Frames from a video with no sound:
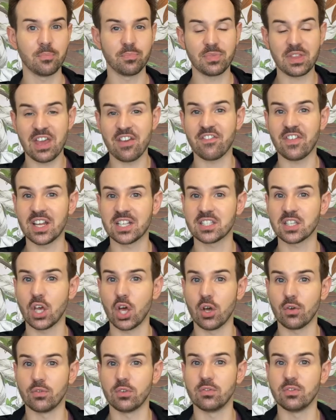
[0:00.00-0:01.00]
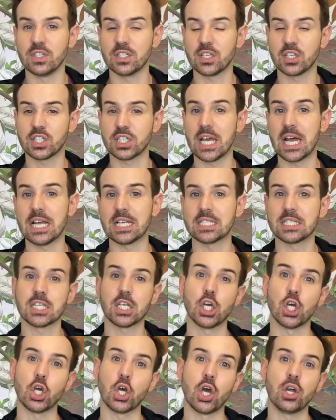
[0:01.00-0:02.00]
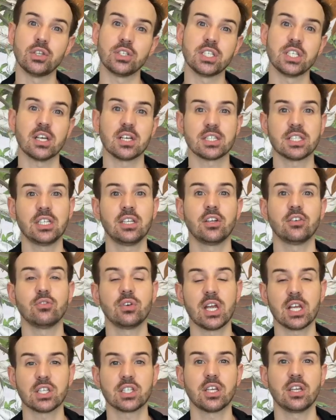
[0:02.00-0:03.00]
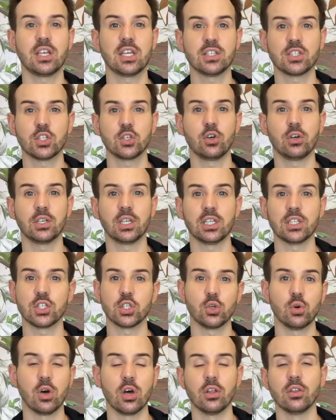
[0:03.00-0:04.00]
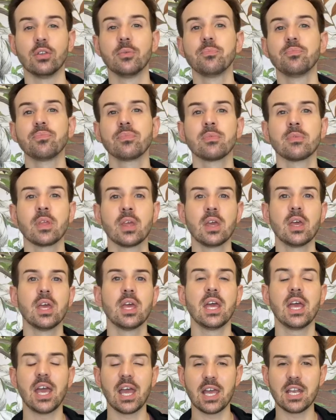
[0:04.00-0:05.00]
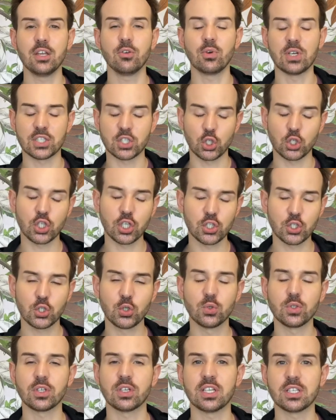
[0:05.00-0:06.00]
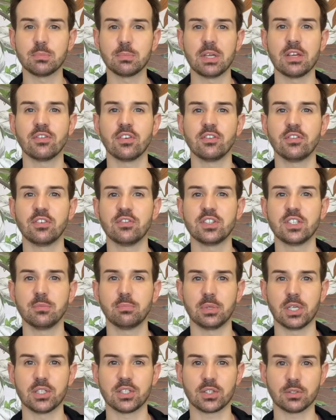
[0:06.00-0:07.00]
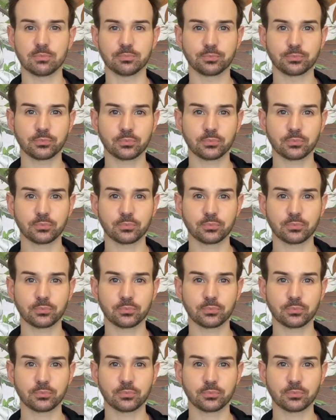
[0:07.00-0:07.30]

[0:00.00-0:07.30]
effects of UV, such as antioxidant reaction and so on and so on. Anyway, so just use an SPF of 50+.